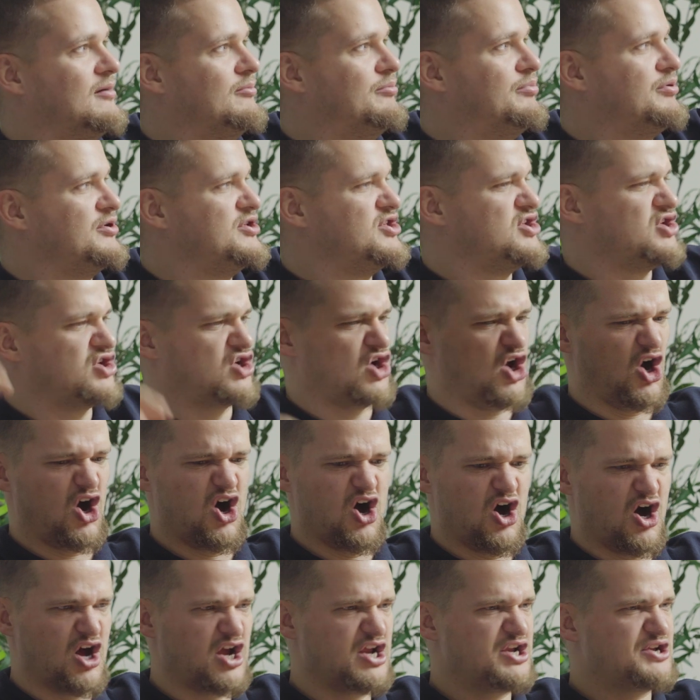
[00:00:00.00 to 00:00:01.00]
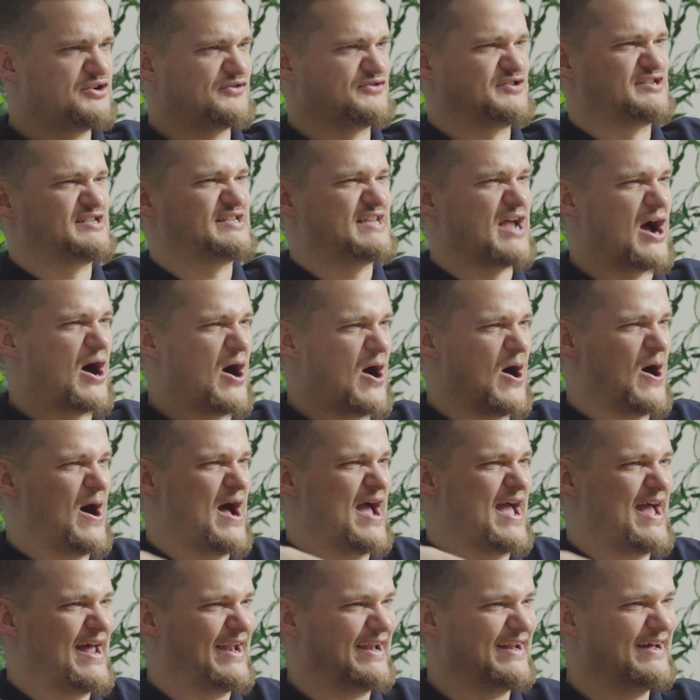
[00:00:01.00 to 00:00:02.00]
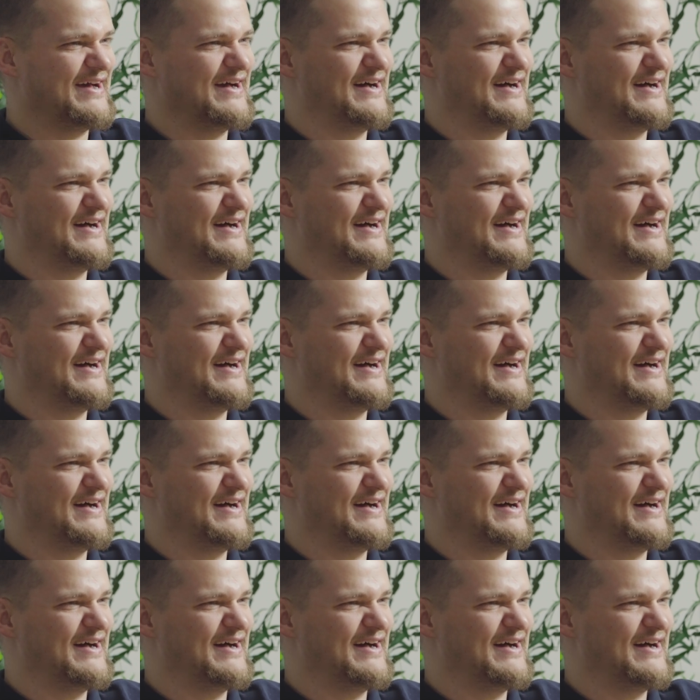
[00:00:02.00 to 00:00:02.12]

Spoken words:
but you kind of starting.